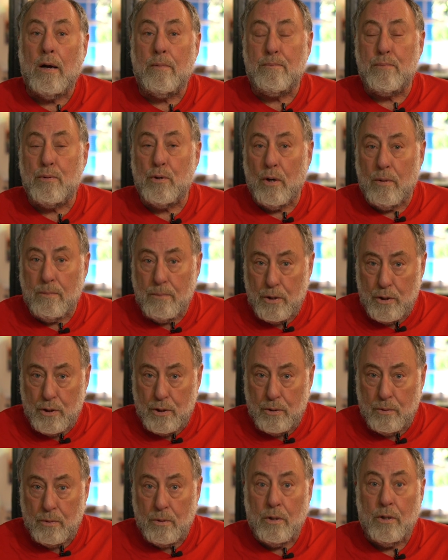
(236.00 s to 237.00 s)
I promise
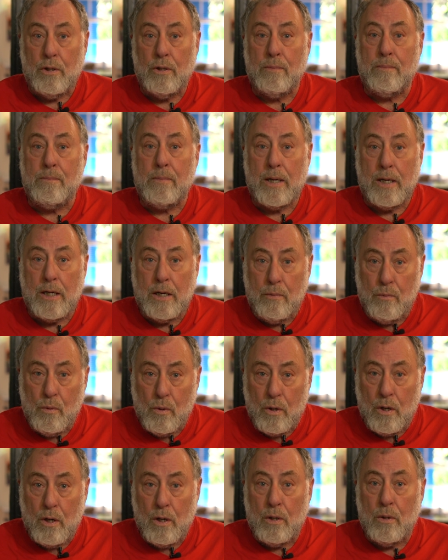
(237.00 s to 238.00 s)
you, the money
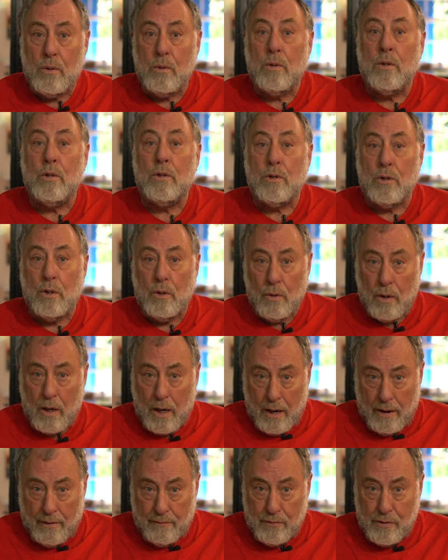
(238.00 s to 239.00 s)
will go to look
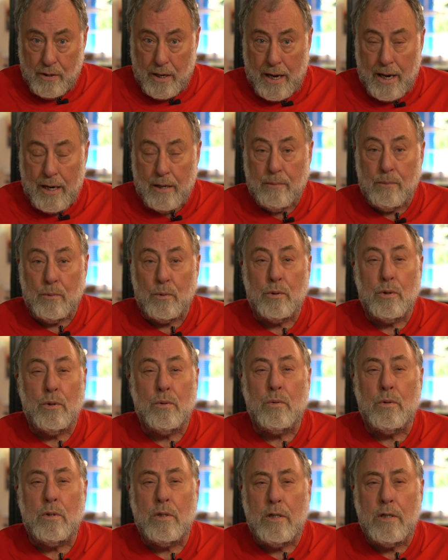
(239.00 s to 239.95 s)
after animals who